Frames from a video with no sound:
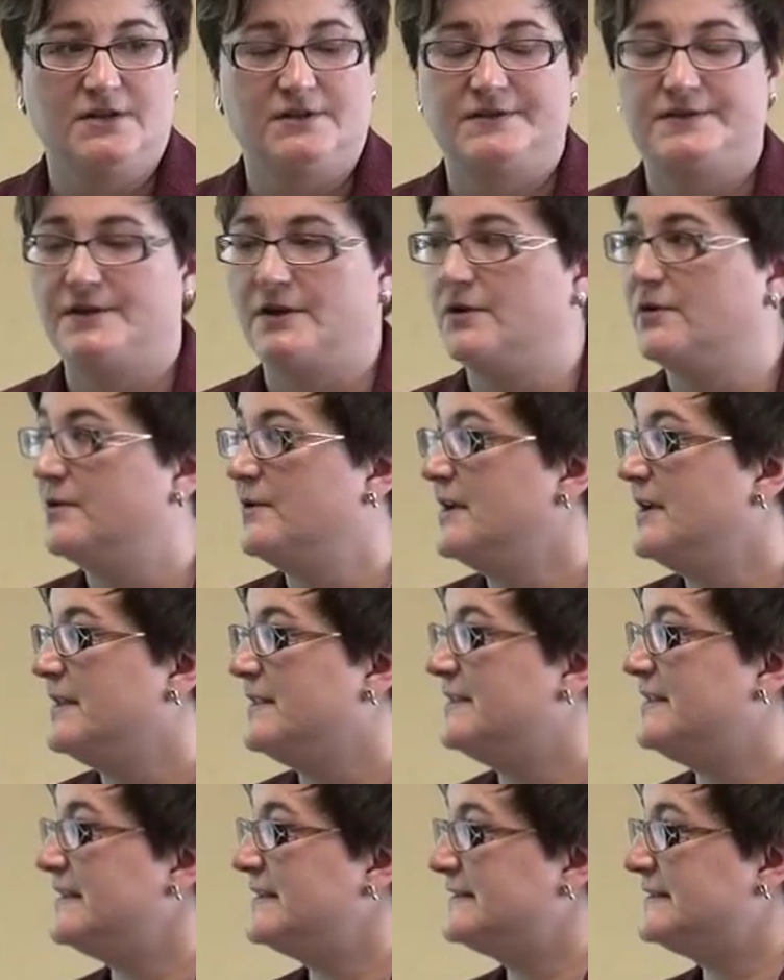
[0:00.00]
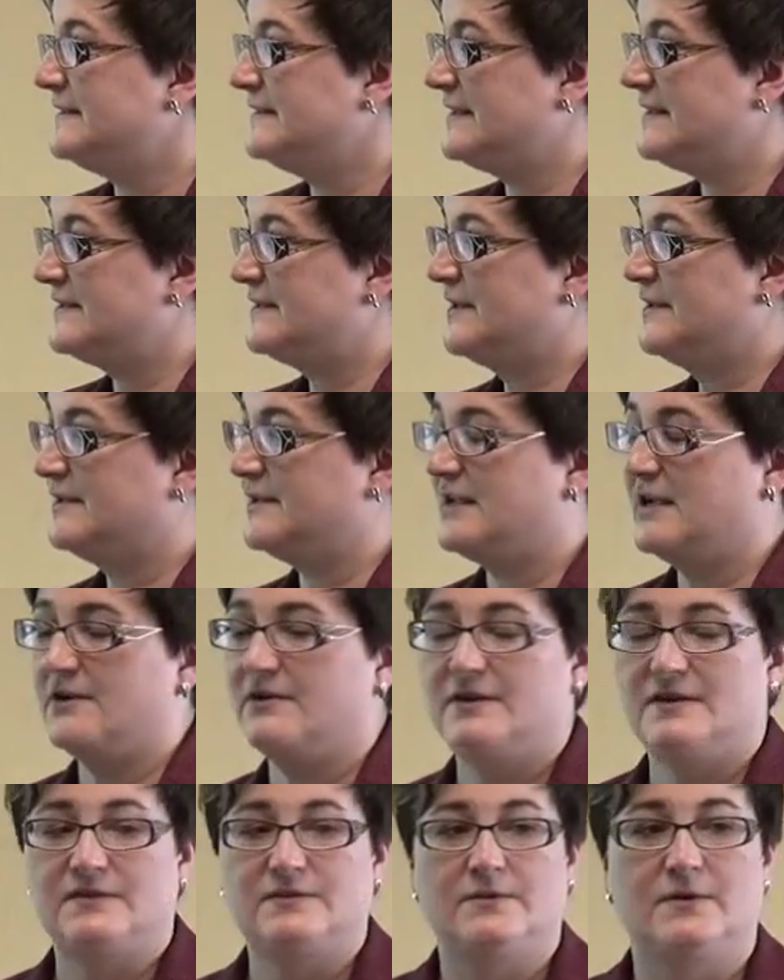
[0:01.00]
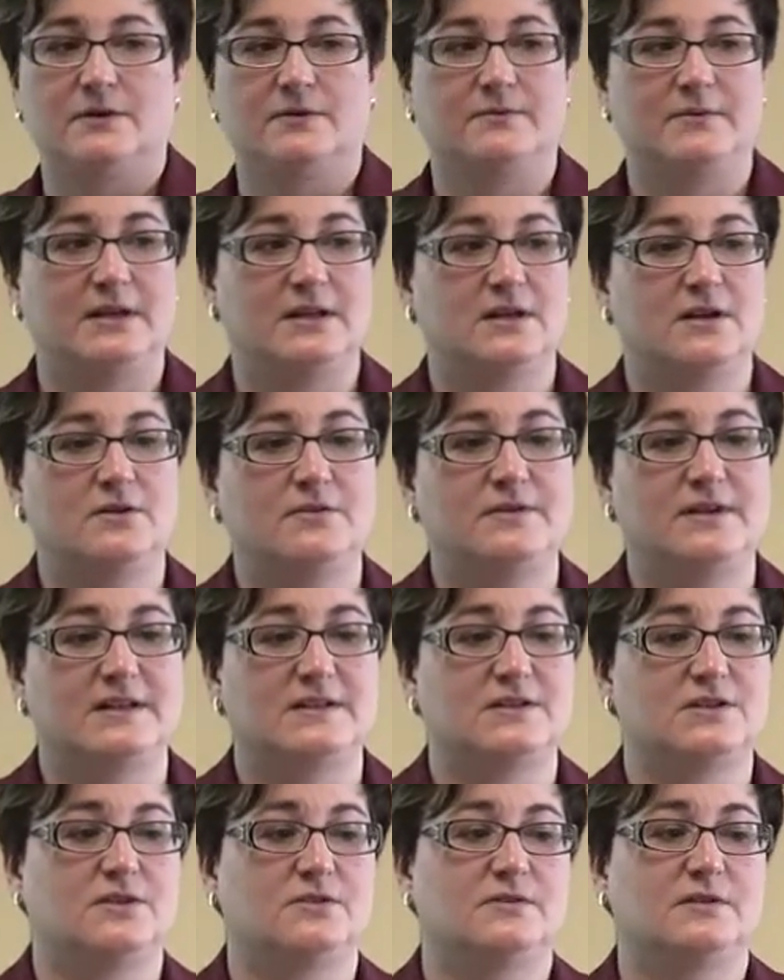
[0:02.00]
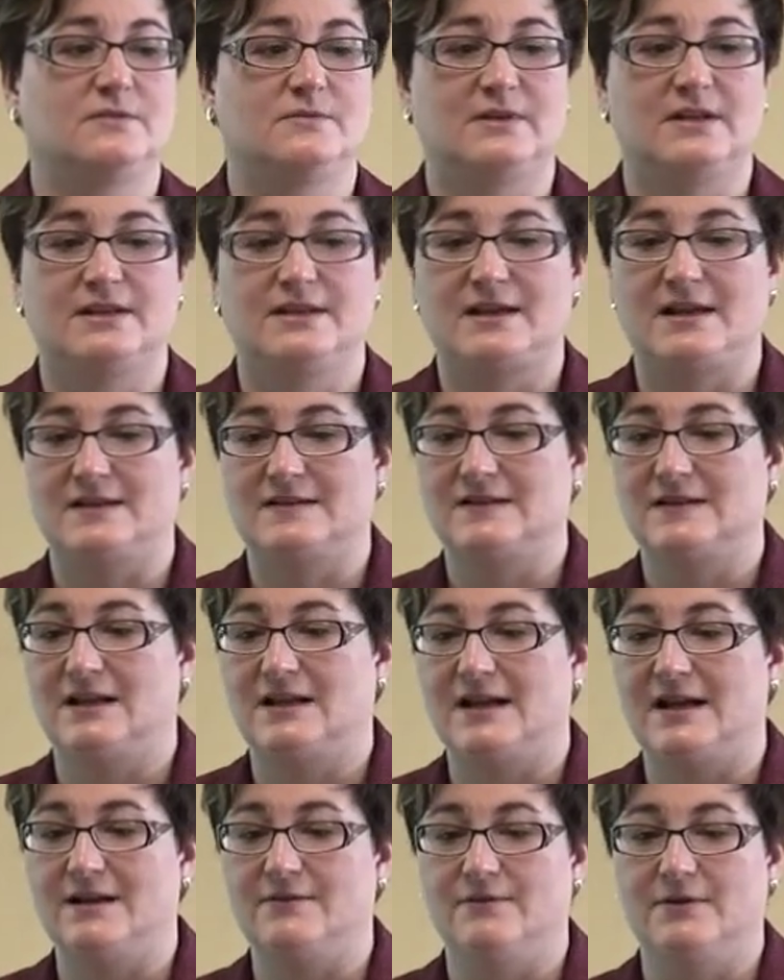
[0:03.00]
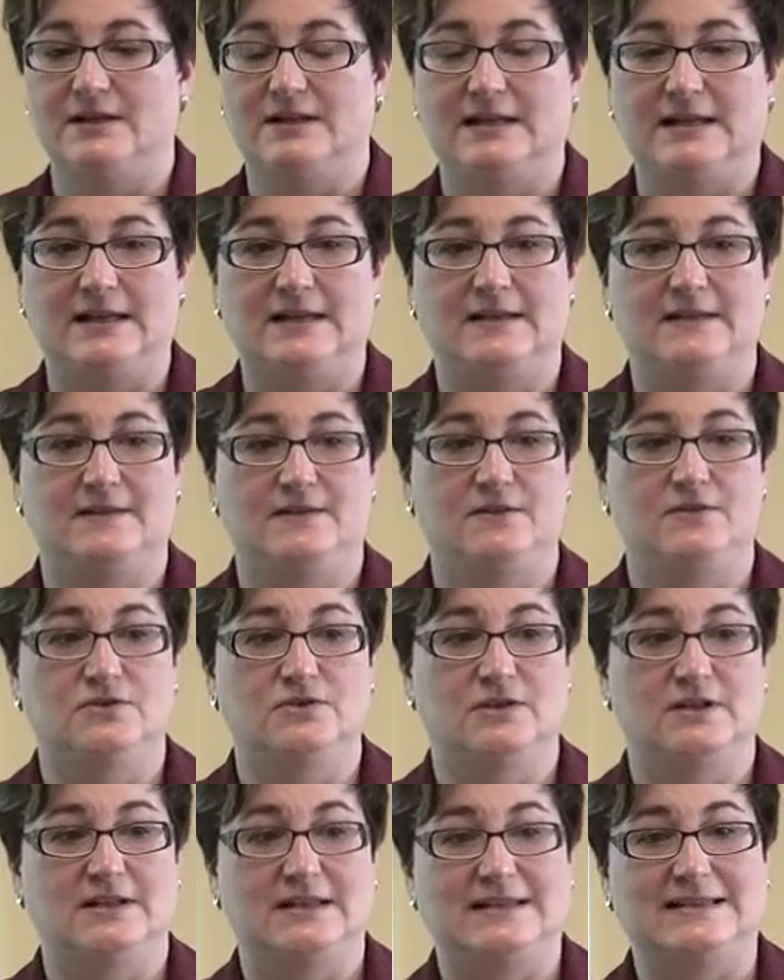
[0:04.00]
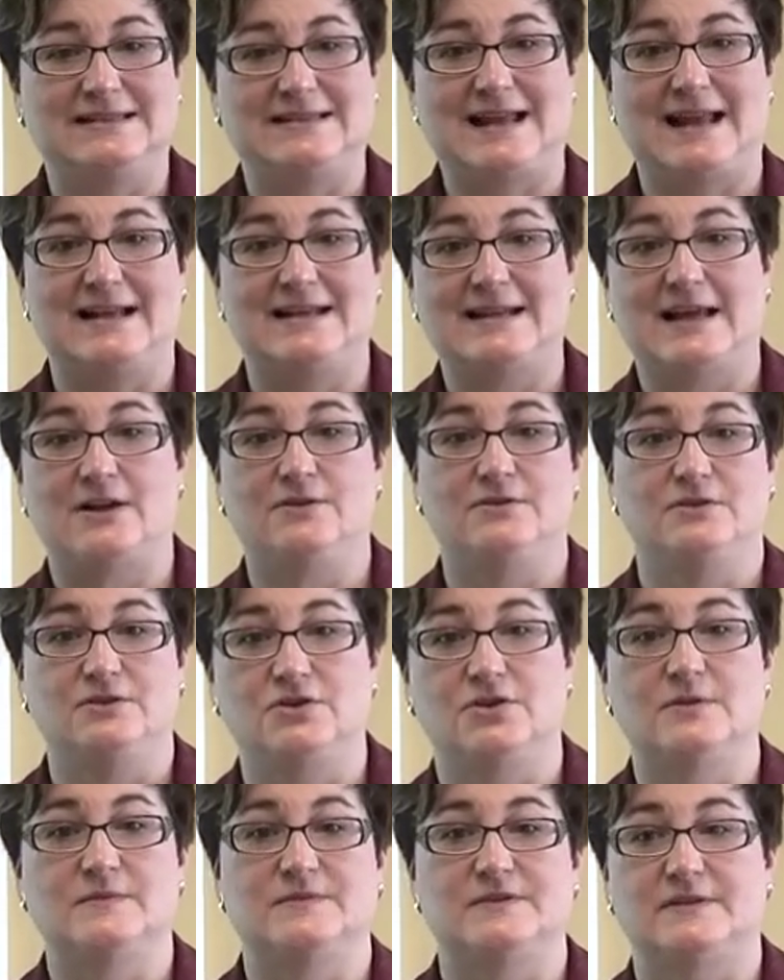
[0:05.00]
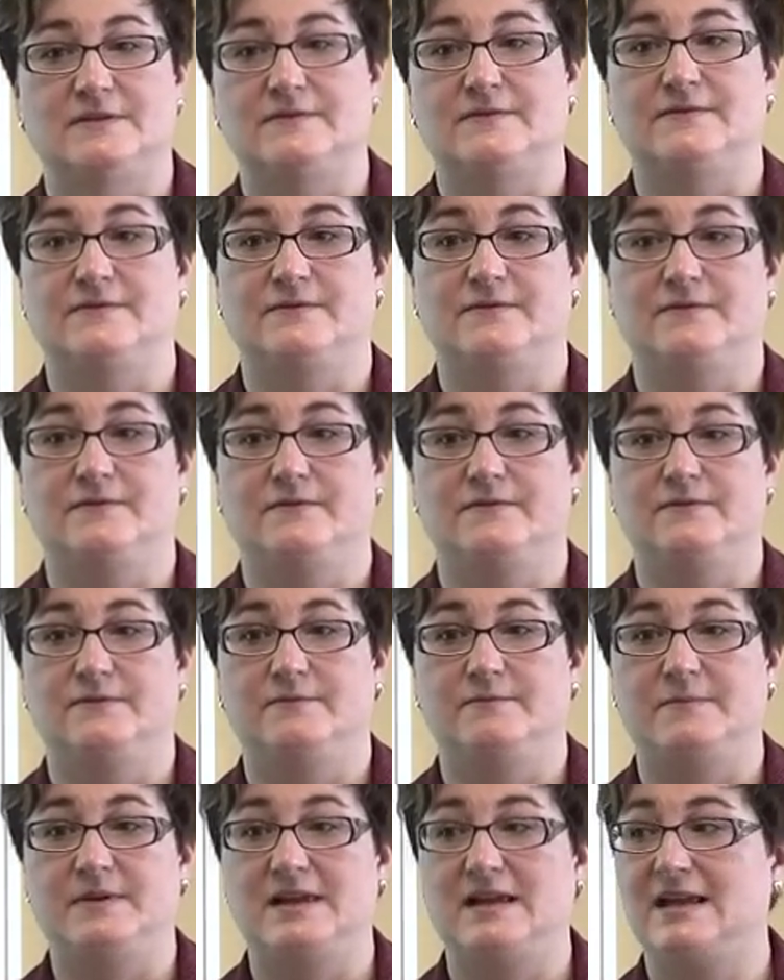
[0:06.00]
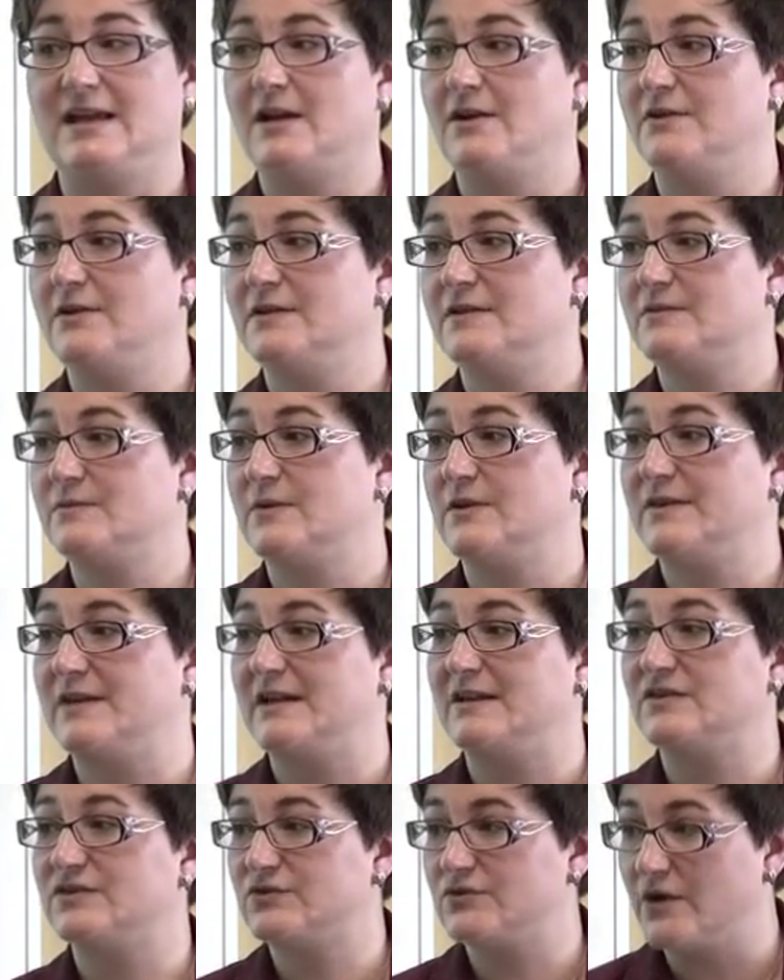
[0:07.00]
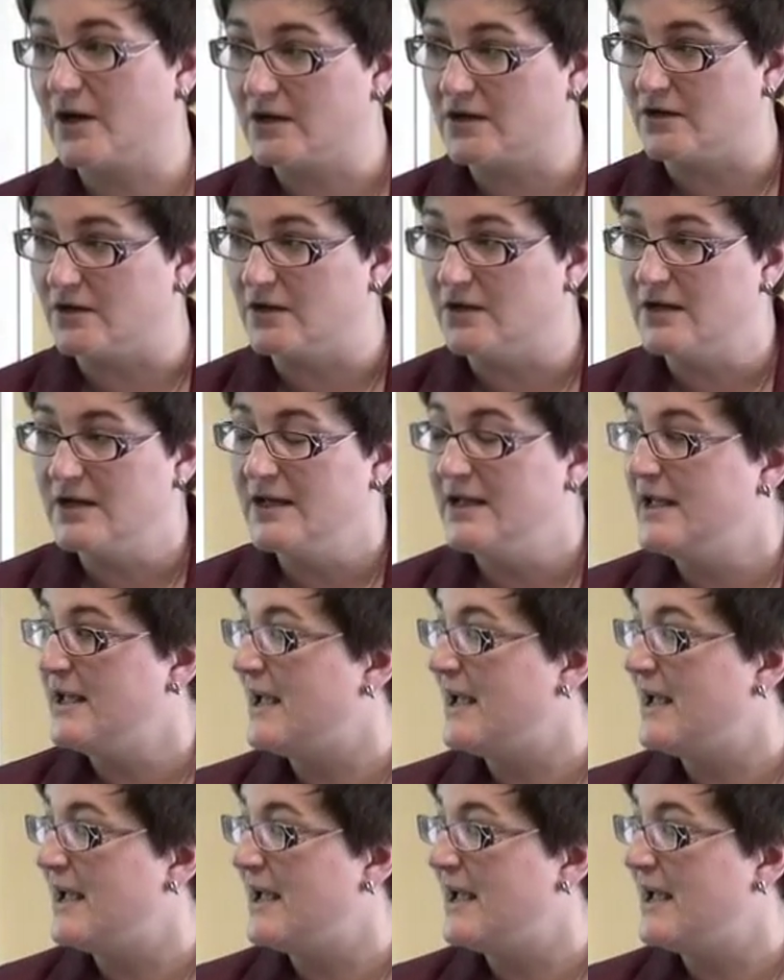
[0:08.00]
So this, these are the areas where we know that children with S L I really usually stand out in terms of being areas where they struggle.